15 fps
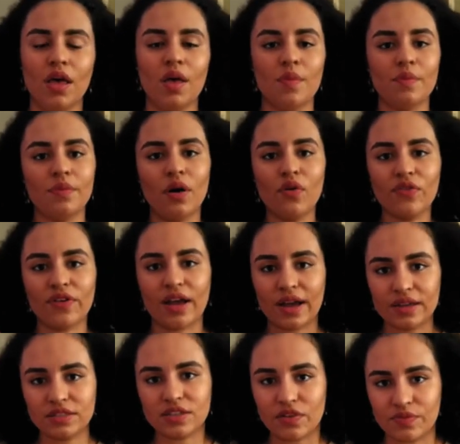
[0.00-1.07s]
Both
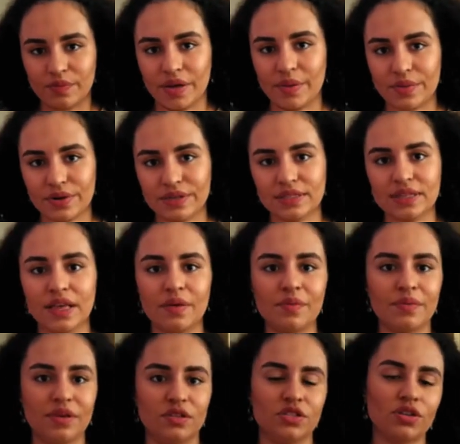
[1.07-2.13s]
kinds of memories can
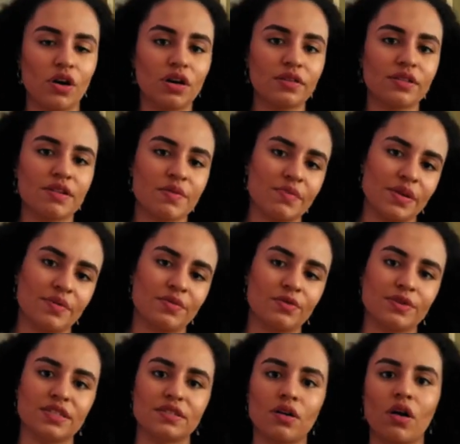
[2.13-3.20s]
be short-term
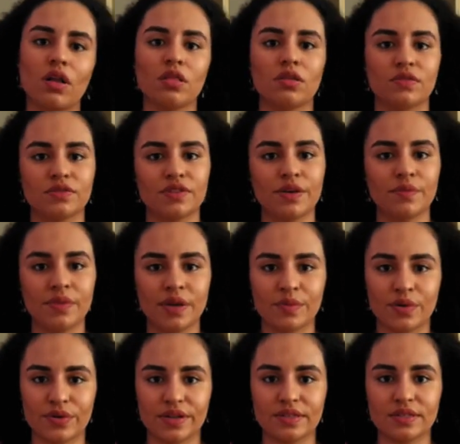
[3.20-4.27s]
memories or long-term
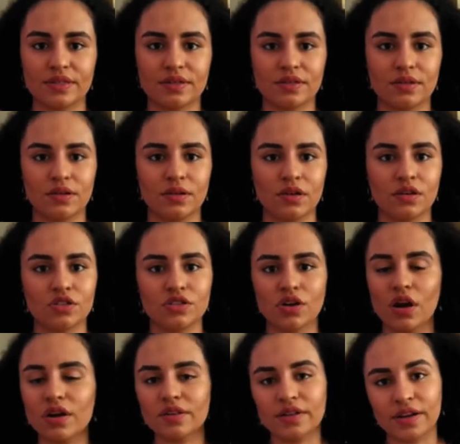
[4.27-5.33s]
memories.
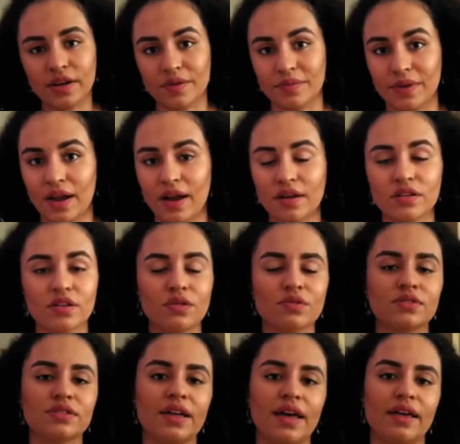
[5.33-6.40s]
Short-term are
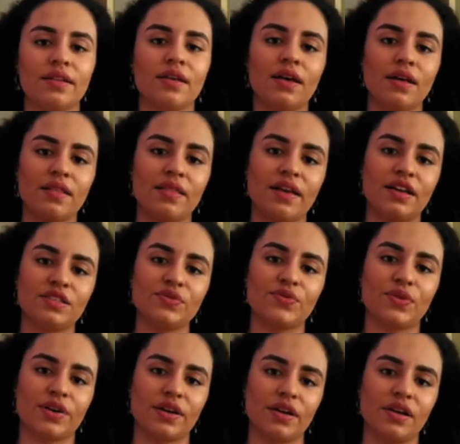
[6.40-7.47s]
those that last
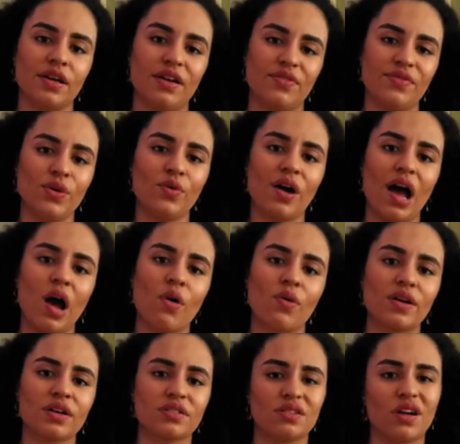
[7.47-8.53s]
for a few
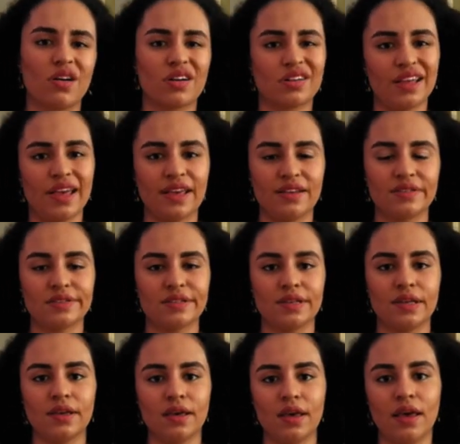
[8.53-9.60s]
hours or days,
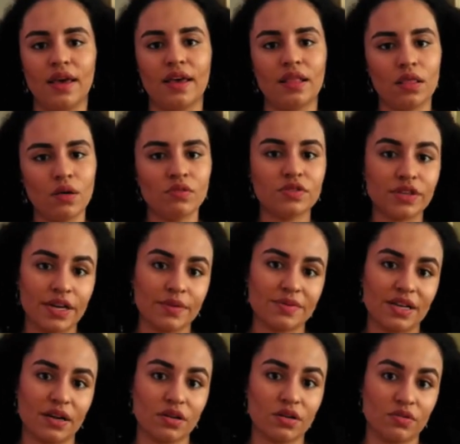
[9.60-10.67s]
And long terms
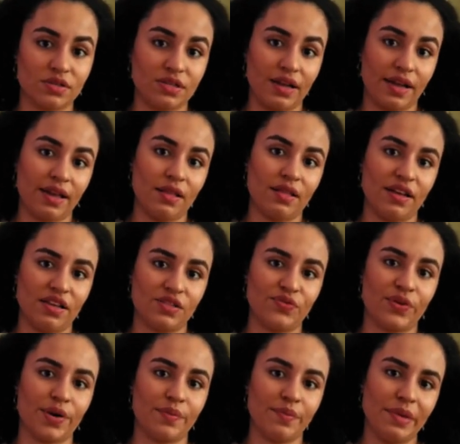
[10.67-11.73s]
are those that can last
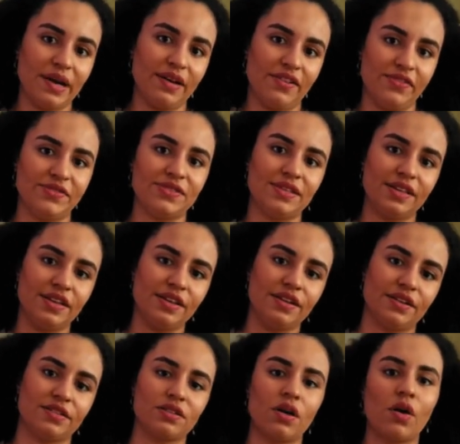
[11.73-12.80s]
for months,
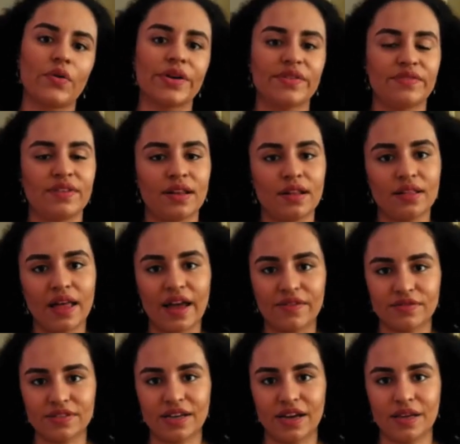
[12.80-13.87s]
years, or even a
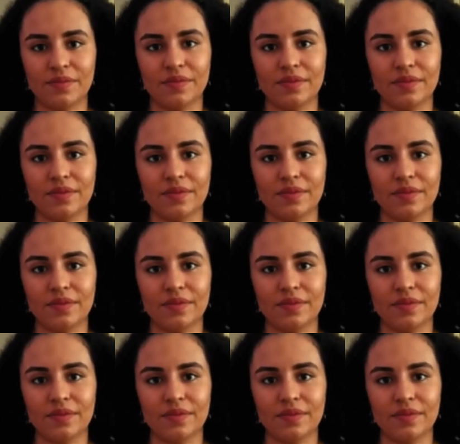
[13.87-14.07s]
lifetime.